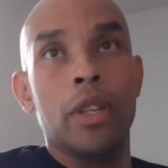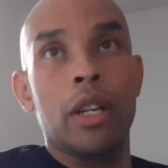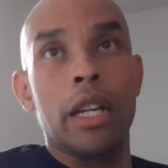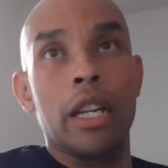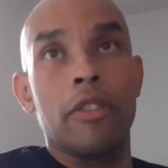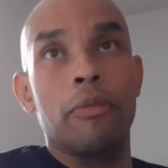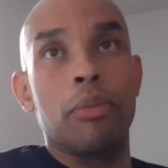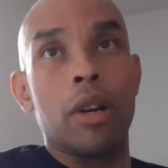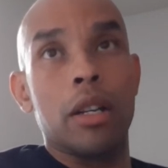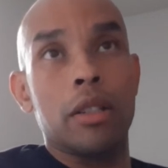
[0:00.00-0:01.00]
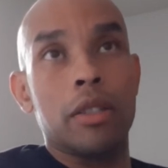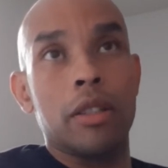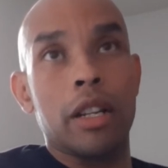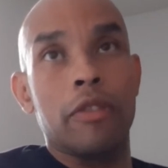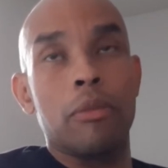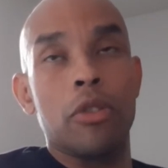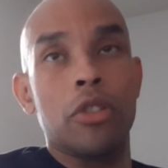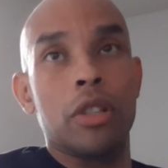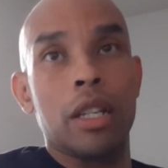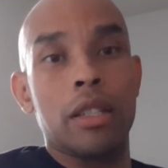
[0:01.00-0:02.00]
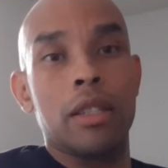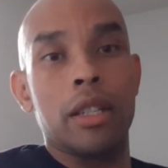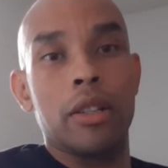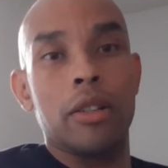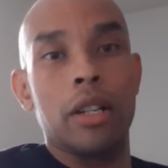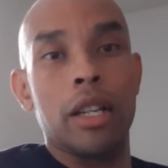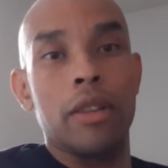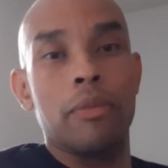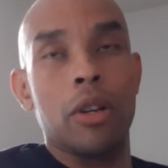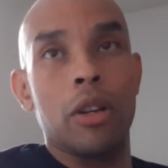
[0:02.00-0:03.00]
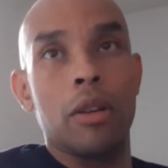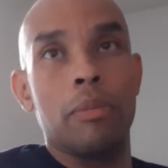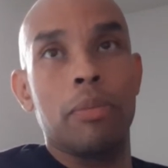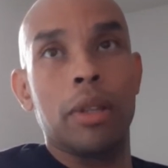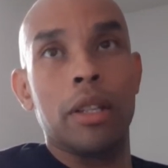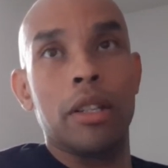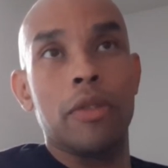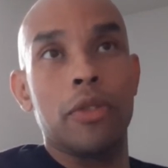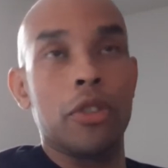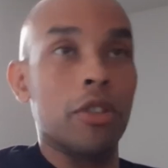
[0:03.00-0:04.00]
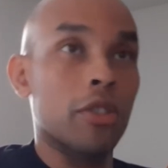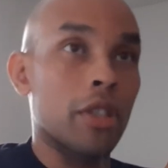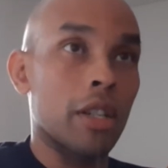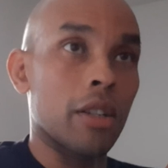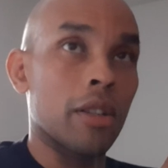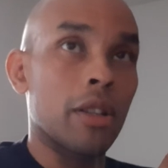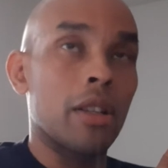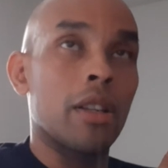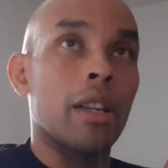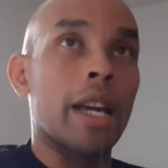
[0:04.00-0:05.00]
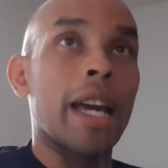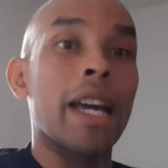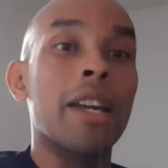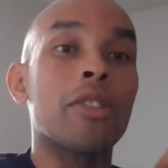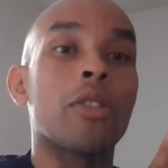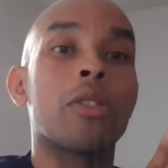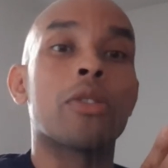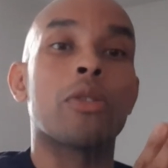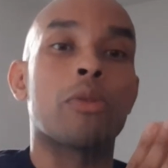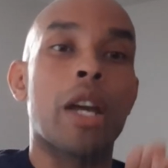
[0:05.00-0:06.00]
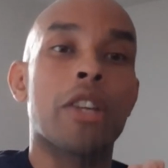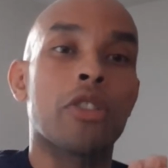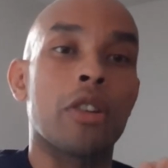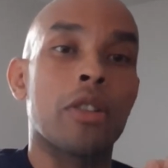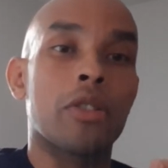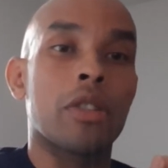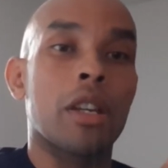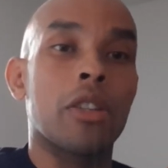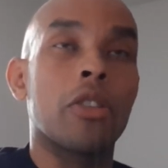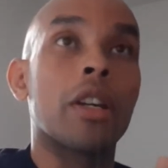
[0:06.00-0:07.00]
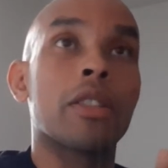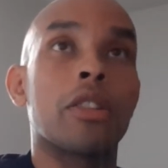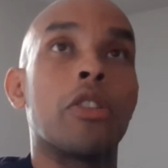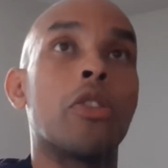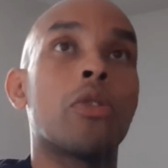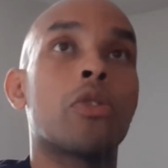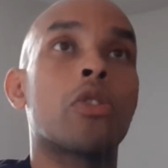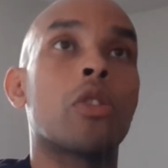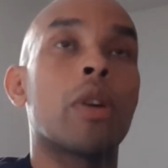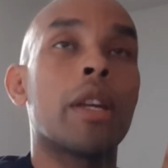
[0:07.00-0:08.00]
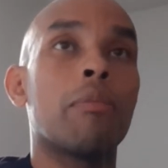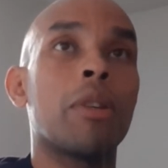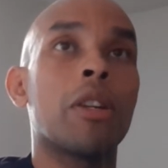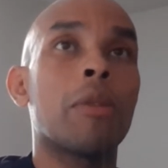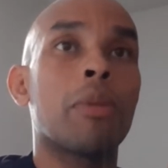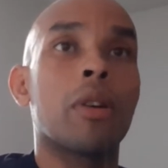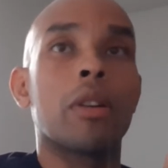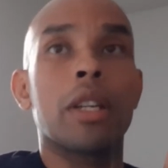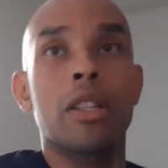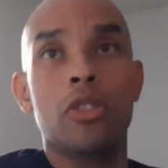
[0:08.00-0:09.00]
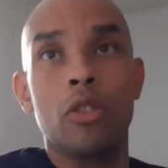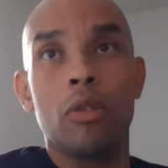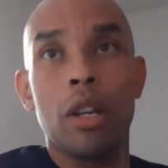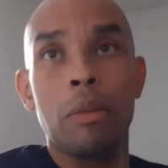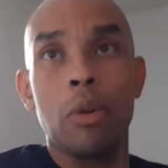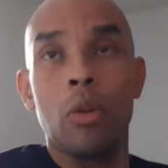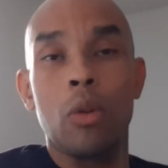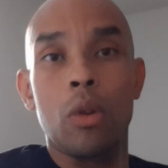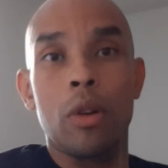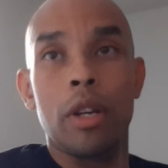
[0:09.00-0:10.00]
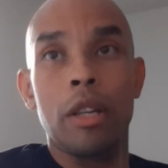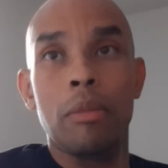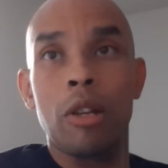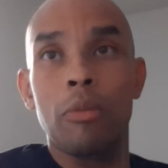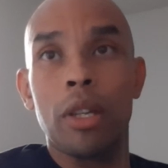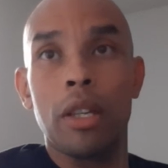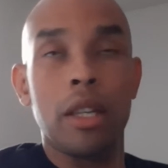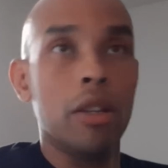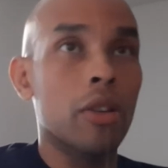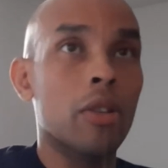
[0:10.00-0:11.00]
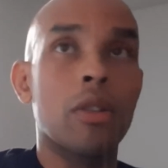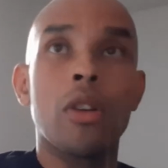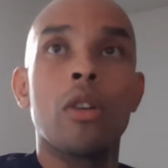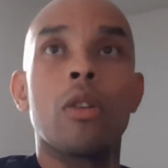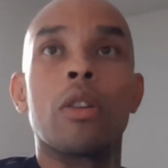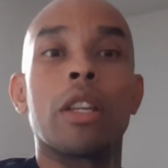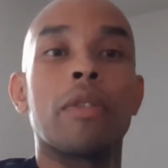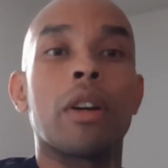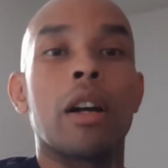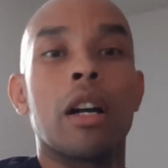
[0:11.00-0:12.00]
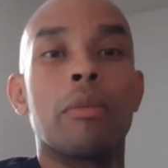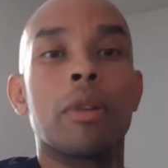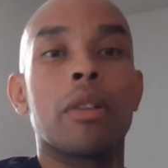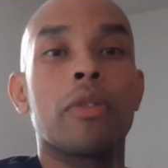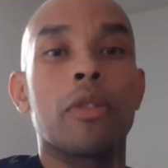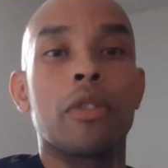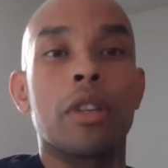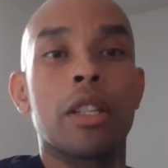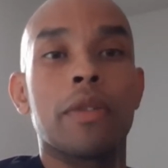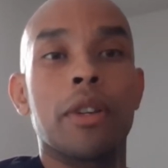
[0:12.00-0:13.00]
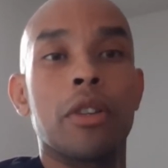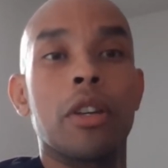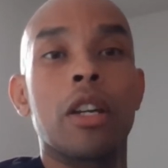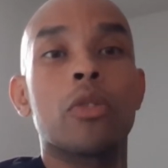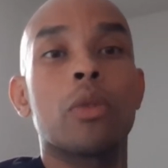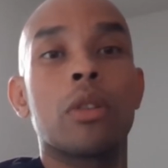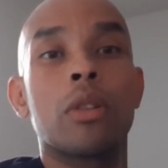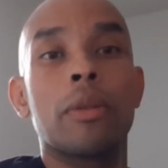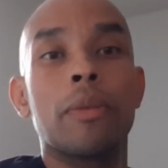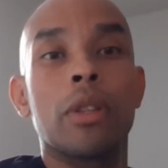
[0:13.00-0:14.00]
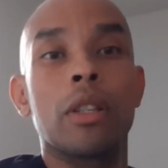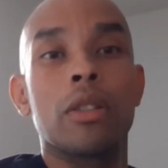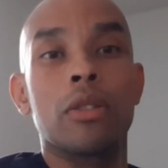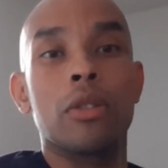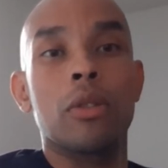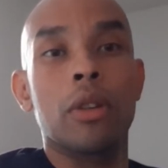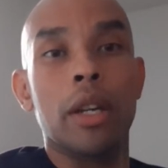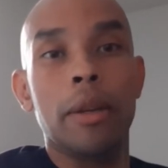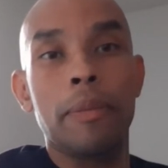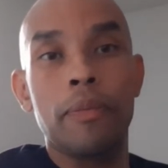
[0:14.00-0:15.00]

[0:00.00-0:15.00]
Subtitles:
I have products there, I have merchandise there, I have plenty of shirts there, and also rash guards that you guys can use. So hit me up on Instagram or email me here or leave a comment for the next video you guys want to listen to, okay?